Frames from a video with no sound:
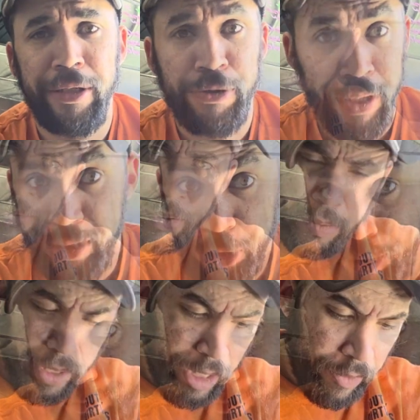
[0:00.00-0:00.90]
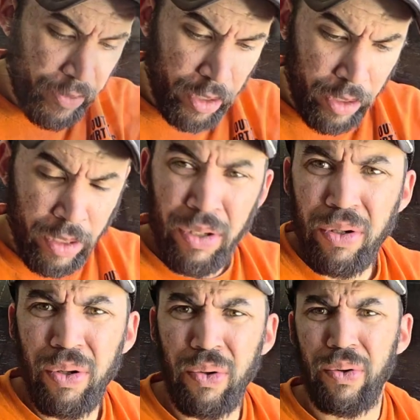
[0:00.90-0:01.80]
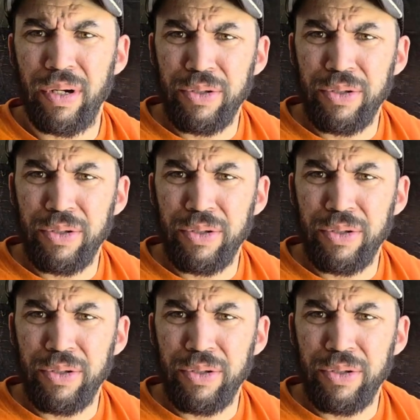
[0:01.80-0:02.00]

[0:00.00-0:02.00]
transition. So I have the oil